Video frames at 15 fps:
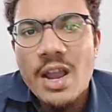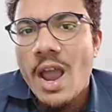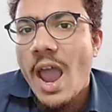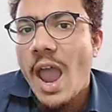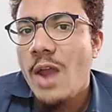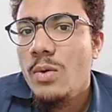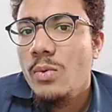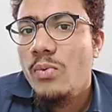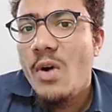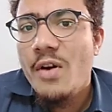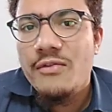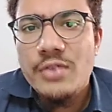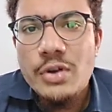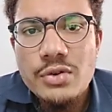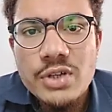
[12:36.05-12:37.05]
And for
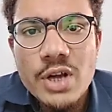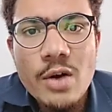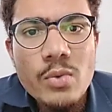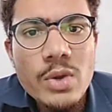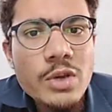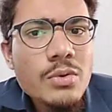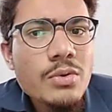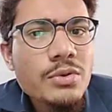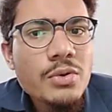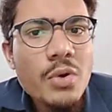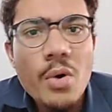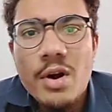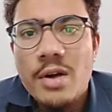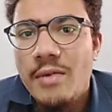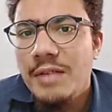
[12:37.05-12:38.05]
future we use
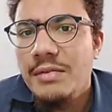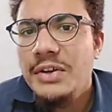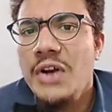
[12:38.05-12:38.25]
could when we